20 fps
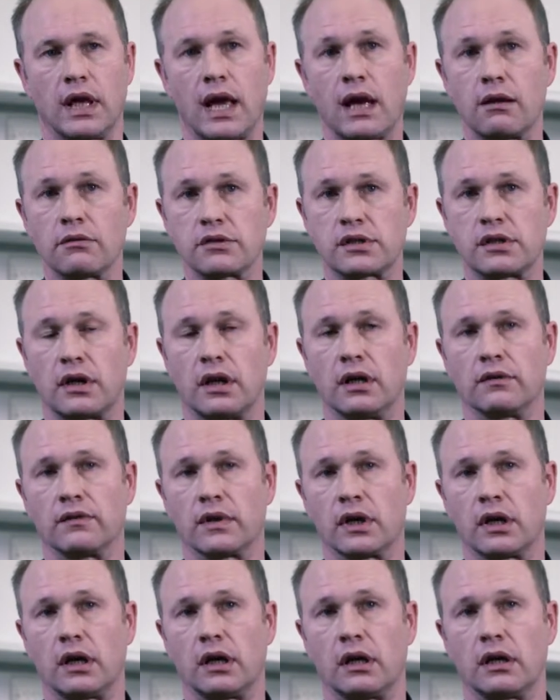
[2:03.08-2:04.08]
the outside
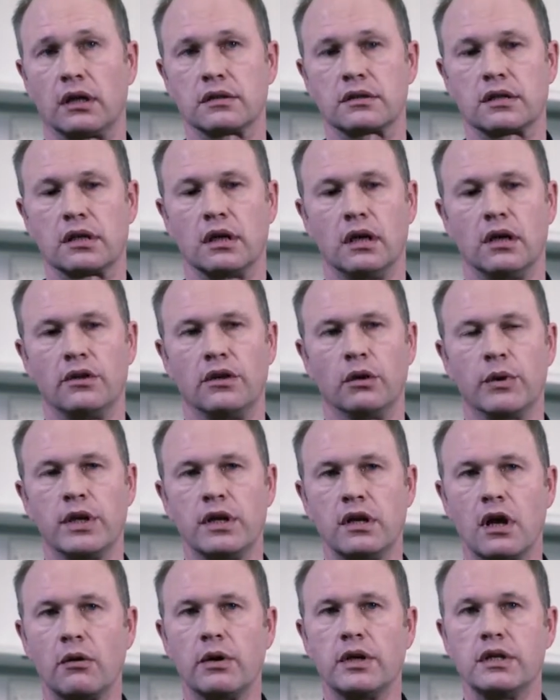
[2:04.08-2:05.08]
of the heart that
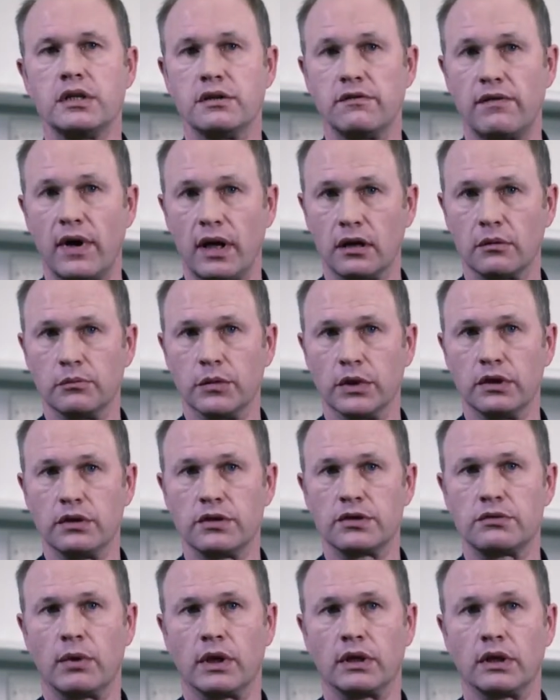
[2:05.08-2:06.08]
we know in
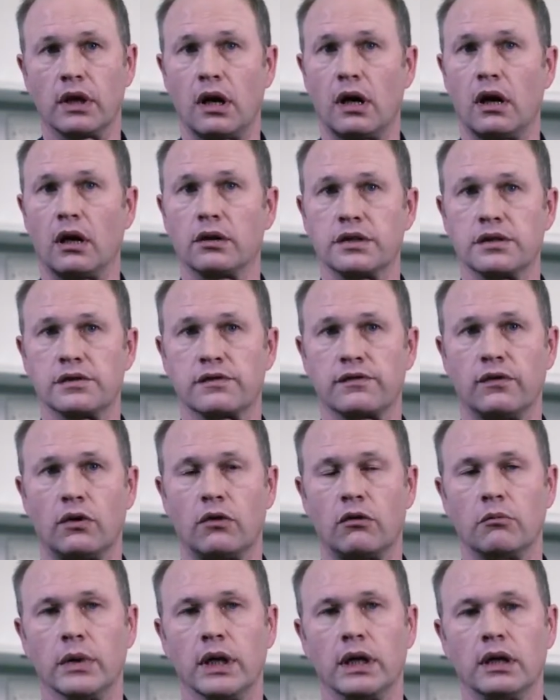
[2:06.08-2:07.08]
development, when the heart is
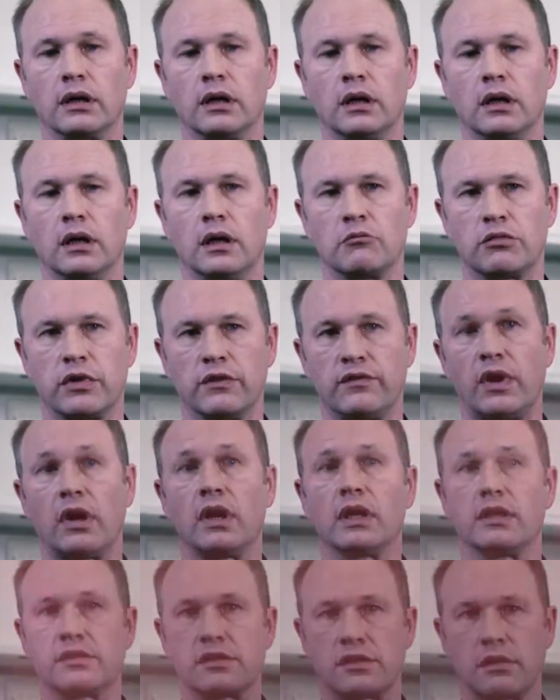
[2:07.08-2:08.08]
forming,
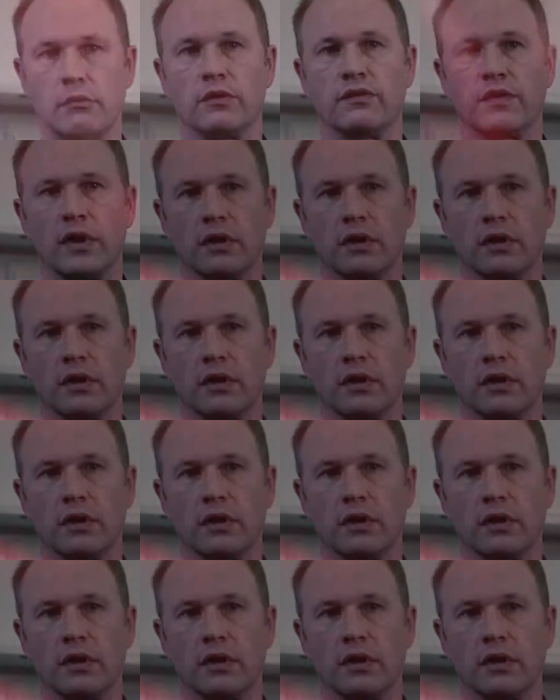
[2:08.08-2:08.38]
provides some of